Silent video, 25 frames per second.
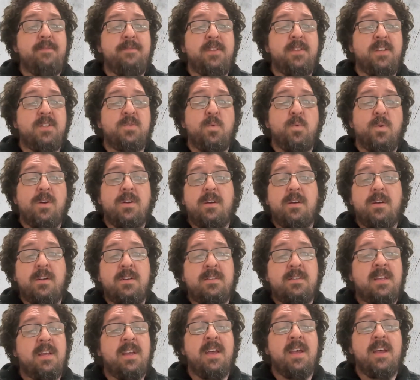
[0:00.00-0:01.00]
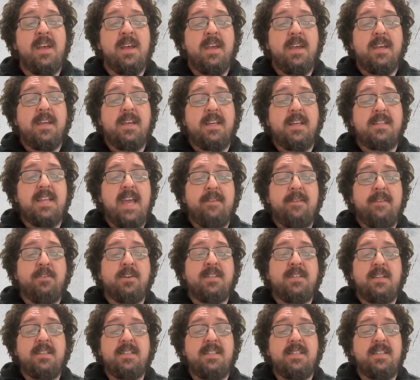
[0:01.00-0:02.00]
for these workers, because ever
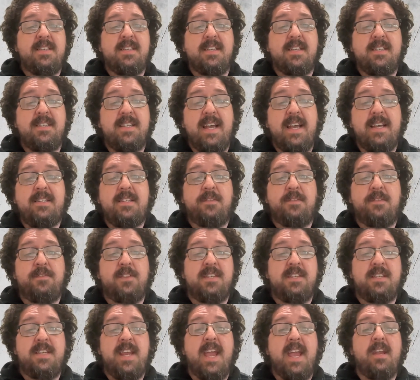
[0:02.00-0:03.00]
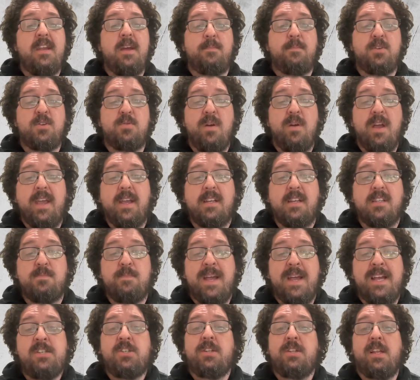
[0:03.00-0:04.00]
since the success of the stand-up strike,
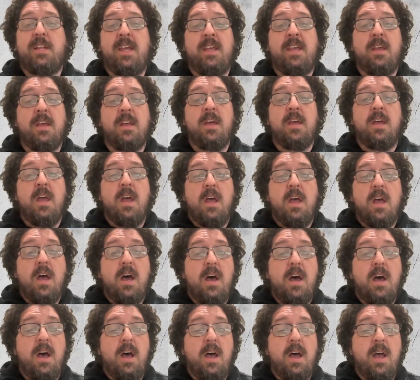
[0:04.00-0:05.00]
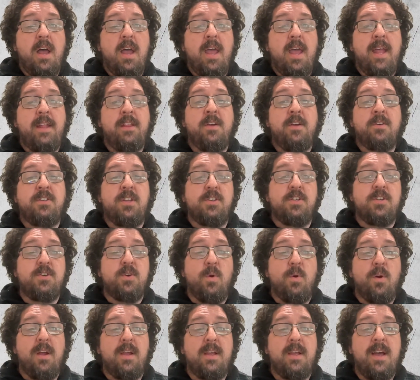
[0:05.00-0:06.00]
especially, and those
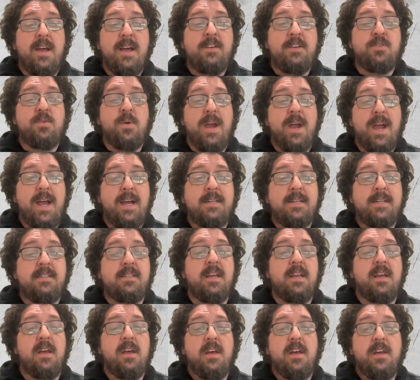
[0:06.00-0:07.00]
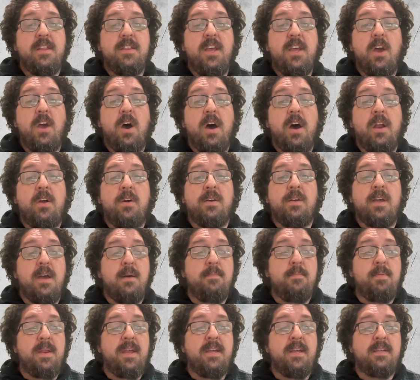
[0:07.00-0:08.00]
historic contracts, the auto
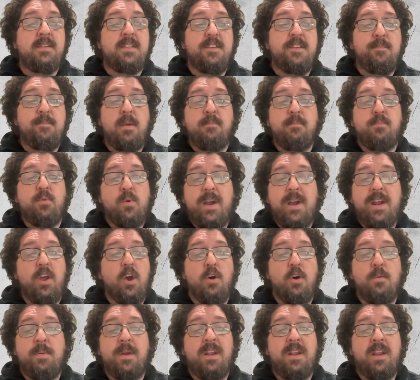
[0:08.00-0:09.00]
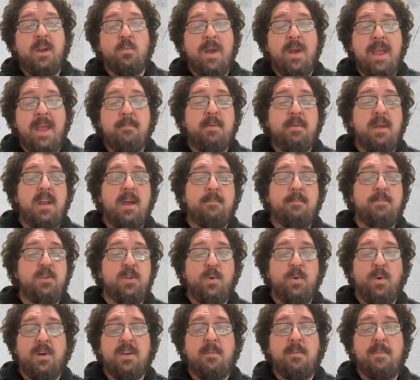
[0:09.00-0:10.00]
companies have been pretty openly ramping up
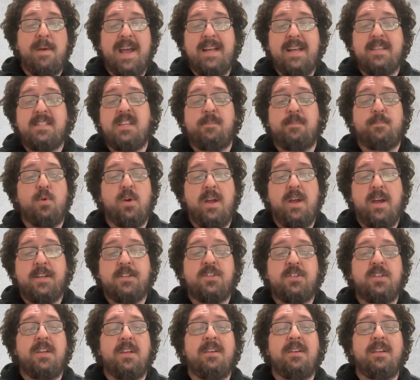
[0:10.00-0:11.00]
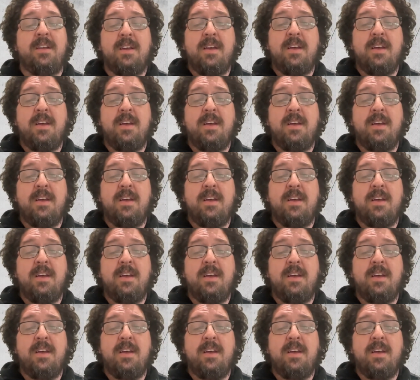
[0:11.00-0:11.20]
dual capacity production